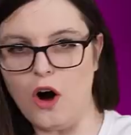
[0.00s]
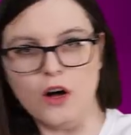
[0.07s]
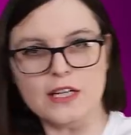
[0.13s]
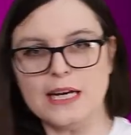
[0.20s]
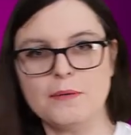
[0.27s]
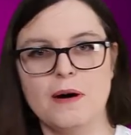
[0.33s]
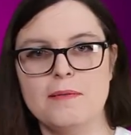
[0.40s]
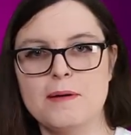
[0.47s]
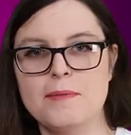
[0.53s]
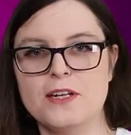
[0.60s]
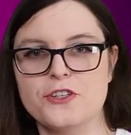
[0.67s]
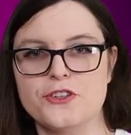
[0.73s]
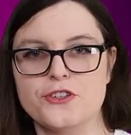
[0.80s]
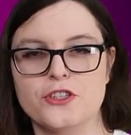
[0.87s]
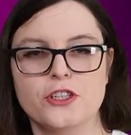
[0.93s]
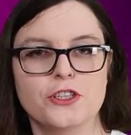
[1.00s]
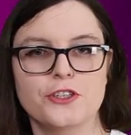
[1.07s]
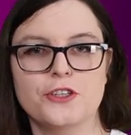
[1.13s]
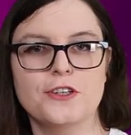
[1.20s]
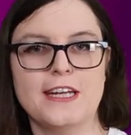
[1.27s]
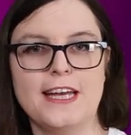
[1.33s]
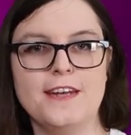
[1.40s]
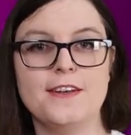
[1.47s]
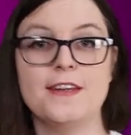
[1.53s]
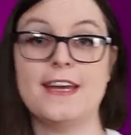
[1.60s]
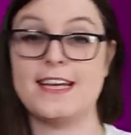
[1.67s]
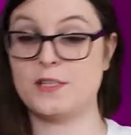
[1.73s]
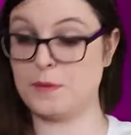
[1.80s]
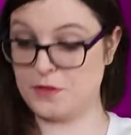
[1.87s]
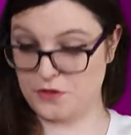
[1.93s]
All I want my miniatures to look good in
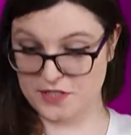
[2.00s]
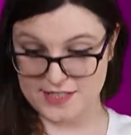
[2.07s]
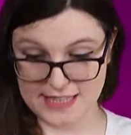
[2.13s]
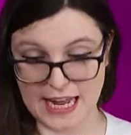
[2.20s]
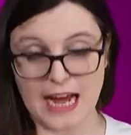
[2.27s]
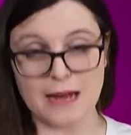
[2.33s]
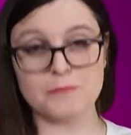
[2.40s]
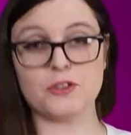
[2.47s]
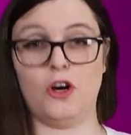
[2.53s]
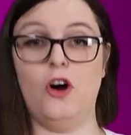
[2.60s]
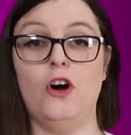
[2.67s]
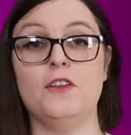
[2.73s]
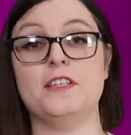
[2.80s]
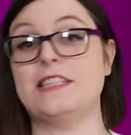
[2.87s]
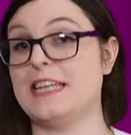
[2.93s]
is when they're slammed on the